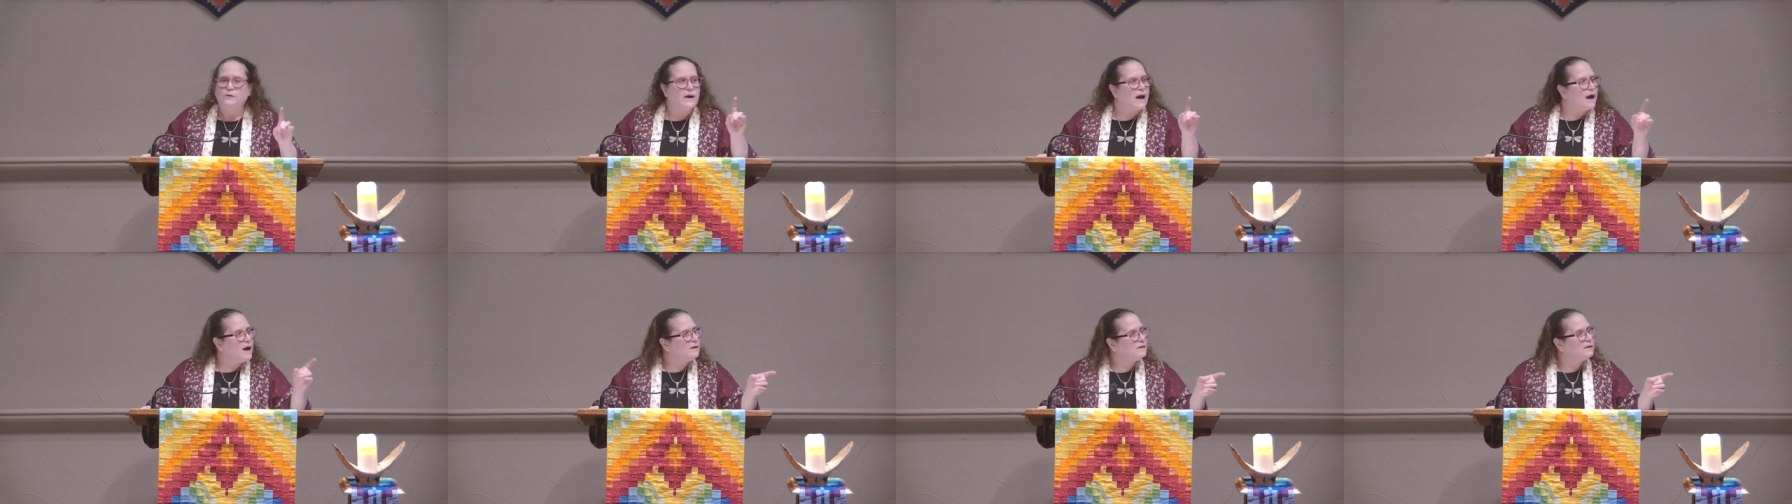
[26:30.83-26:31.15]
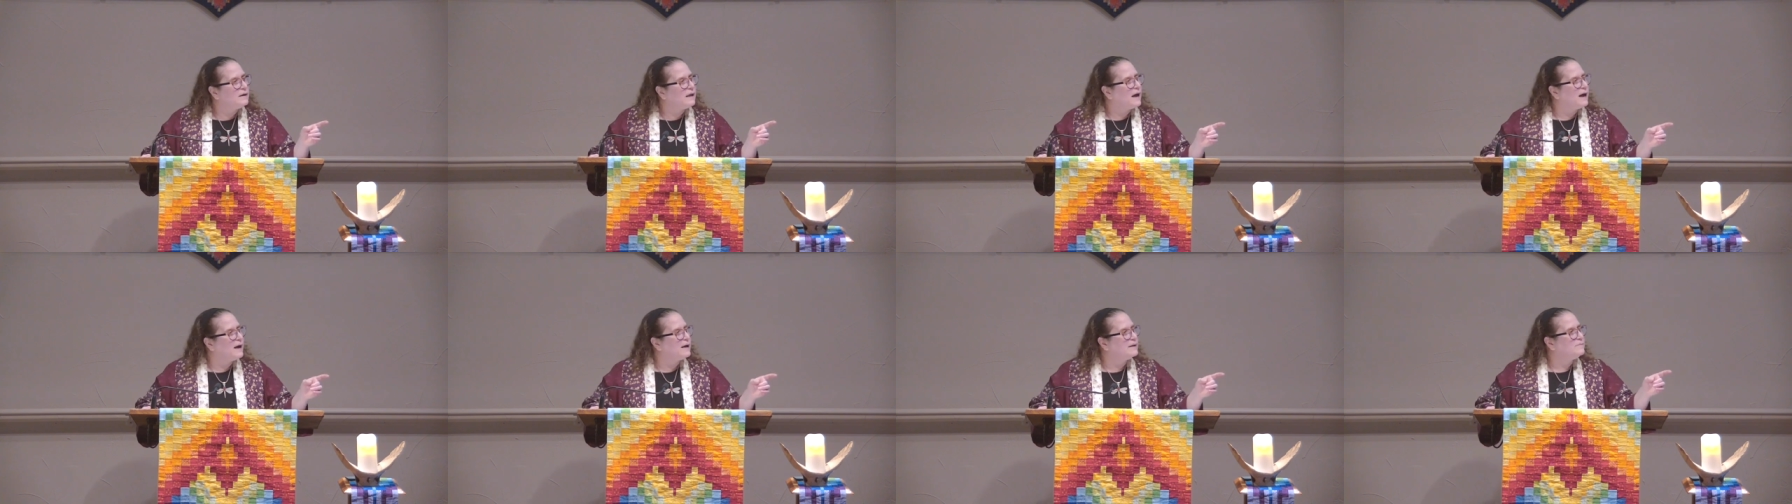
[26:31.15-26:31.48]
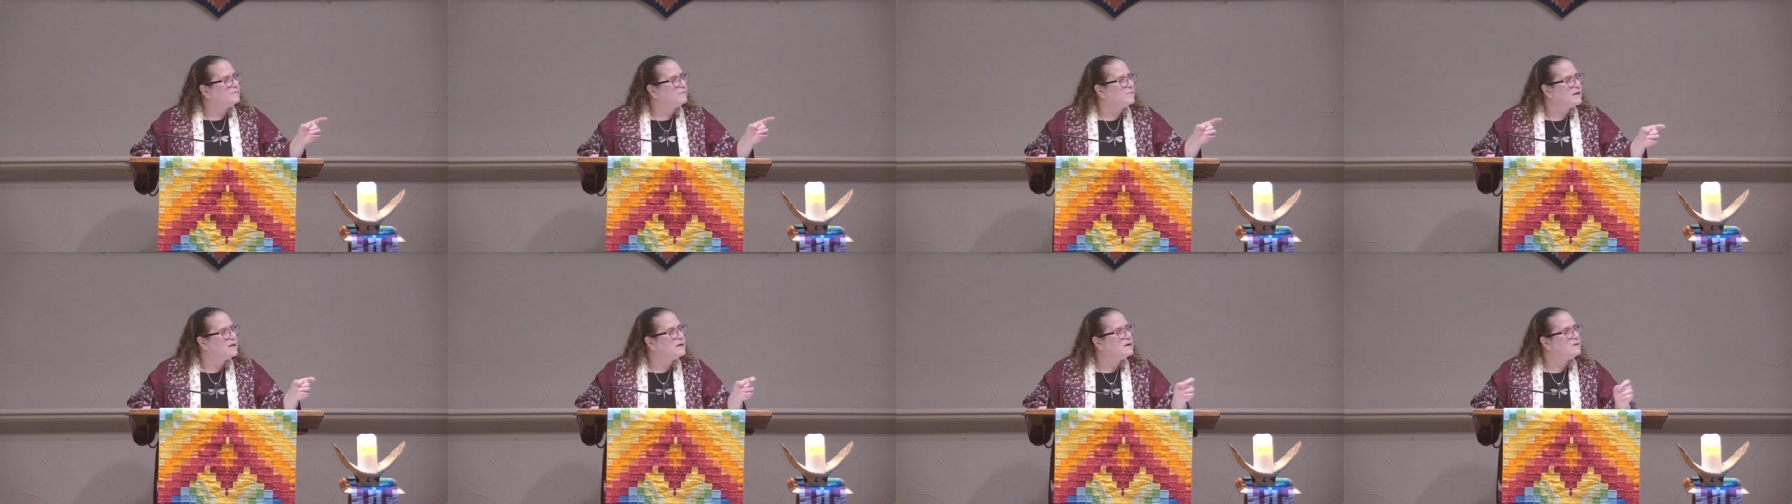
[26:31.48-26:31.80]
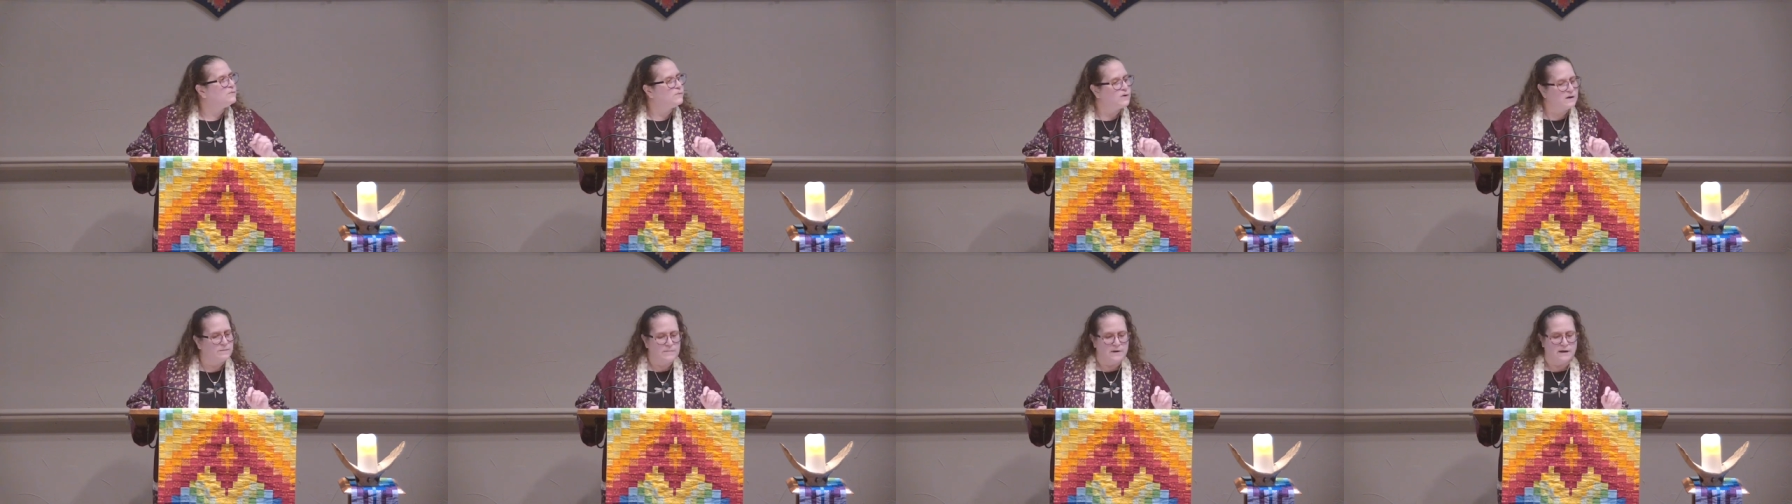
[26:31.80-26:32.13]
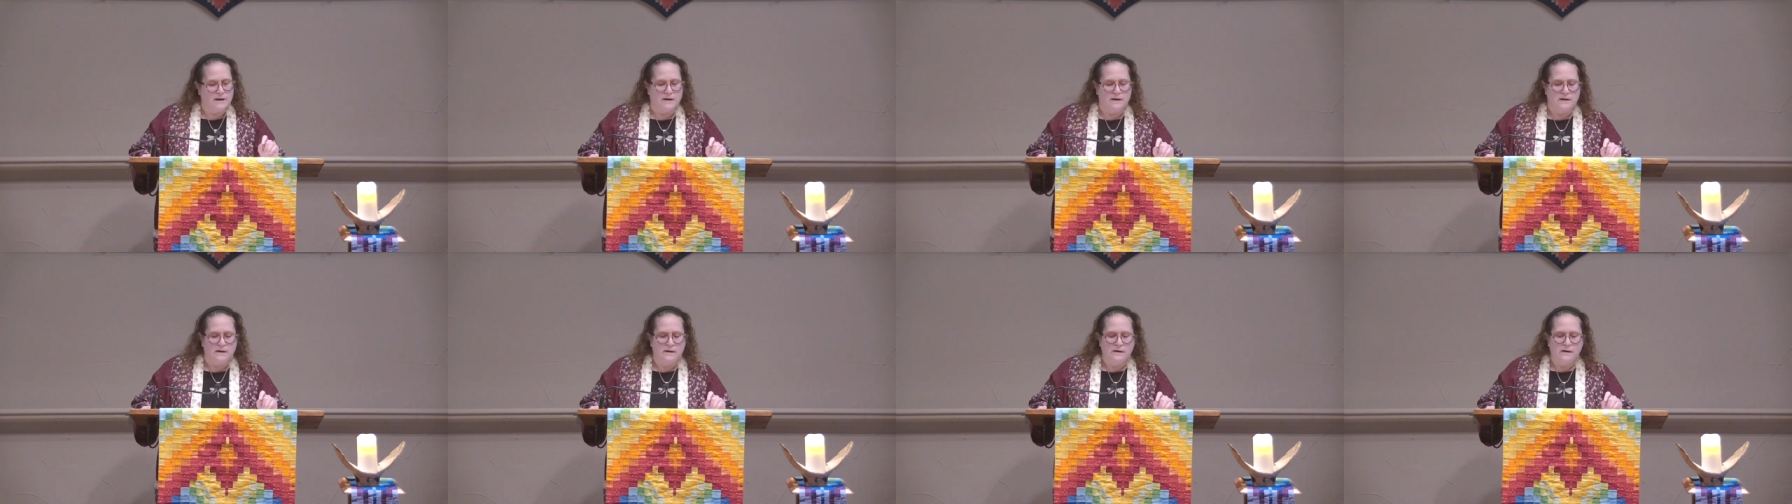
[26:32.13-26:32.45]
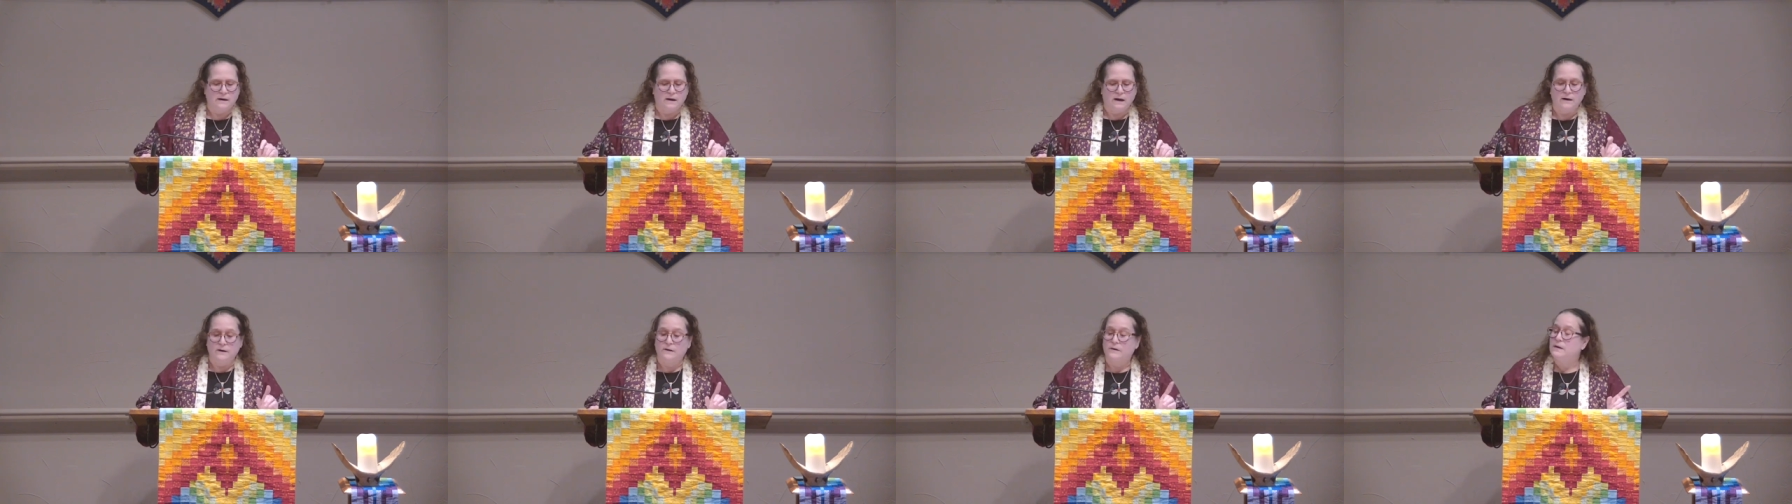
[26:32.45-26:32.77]
found that many women
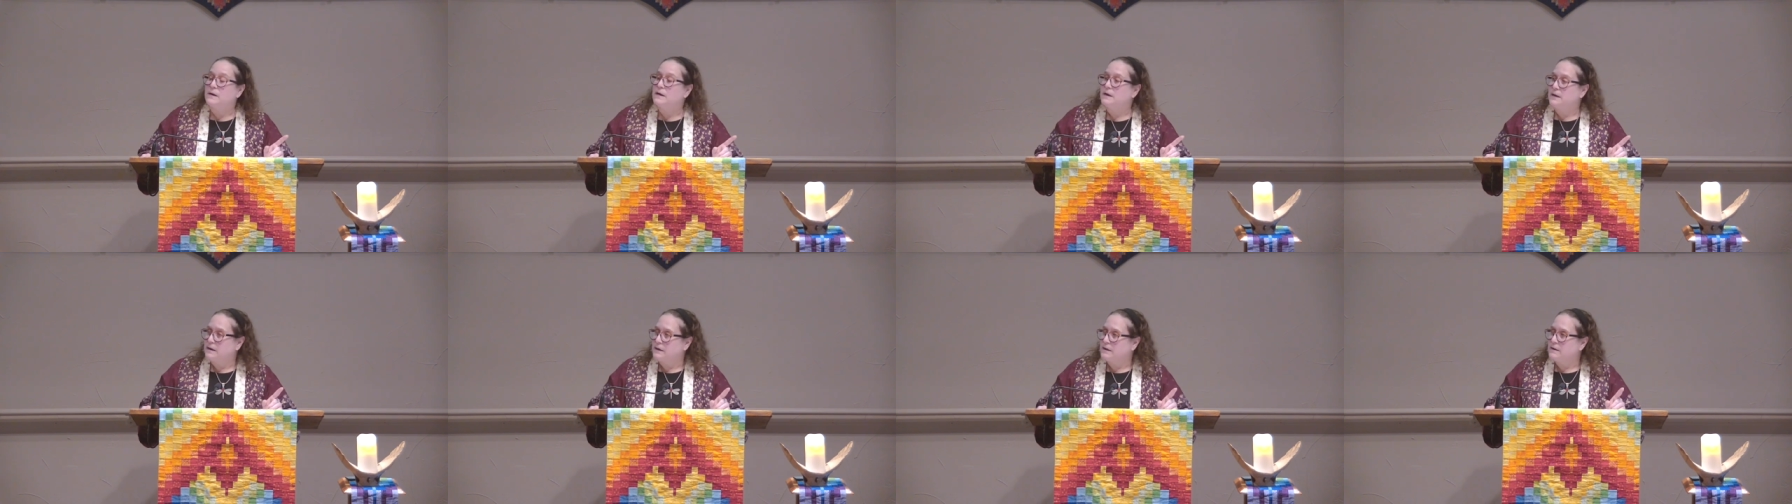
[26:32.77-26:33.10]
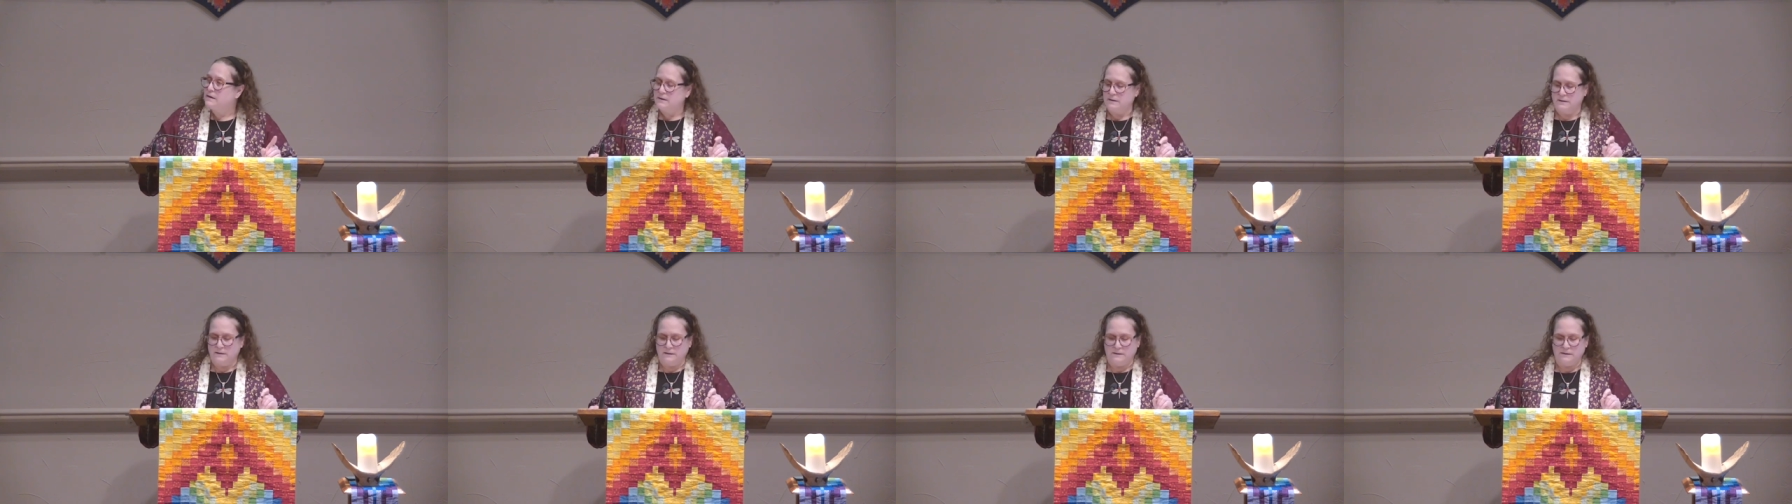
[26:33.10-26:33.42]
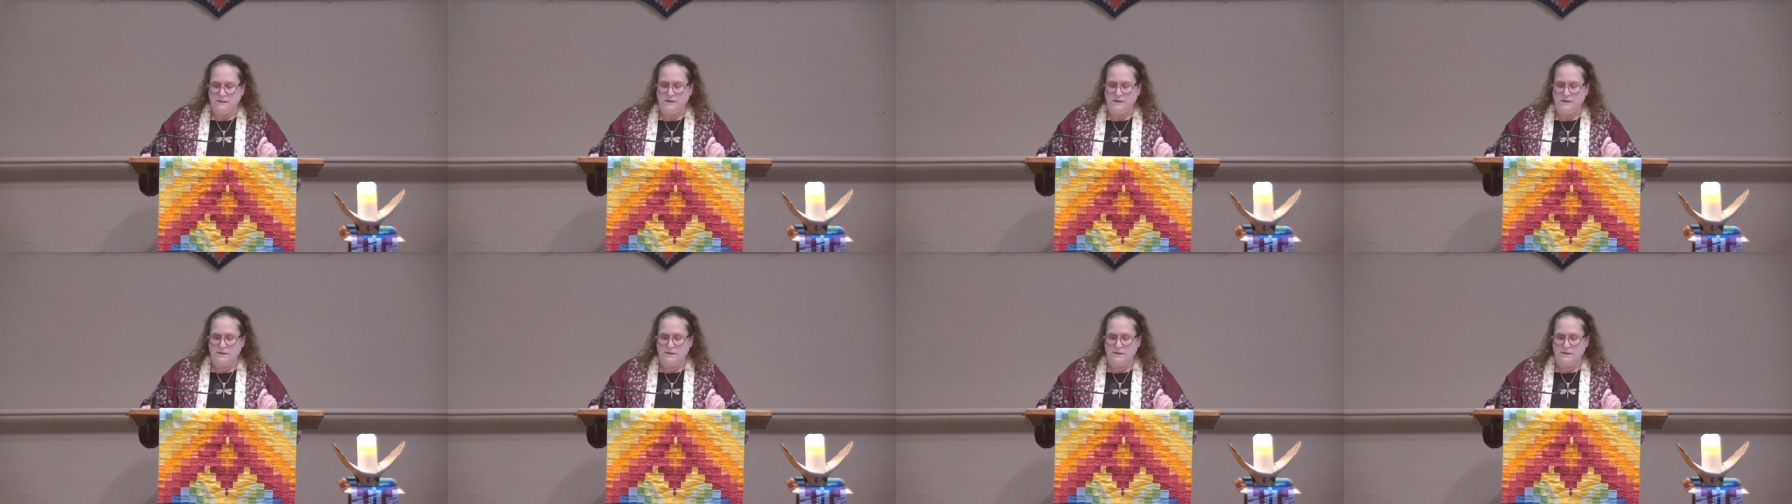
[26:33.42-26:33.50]
agreed